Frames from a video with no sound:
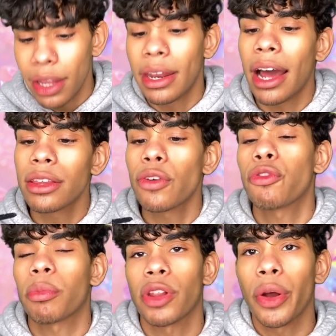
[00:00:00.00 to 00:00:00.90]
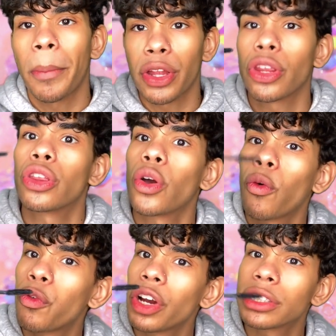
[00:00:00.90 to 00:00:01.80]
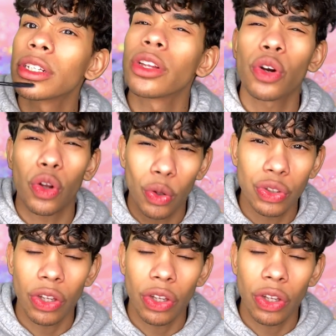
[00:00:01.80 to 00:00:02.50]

Not the formula, but the doe foot, it's a little closer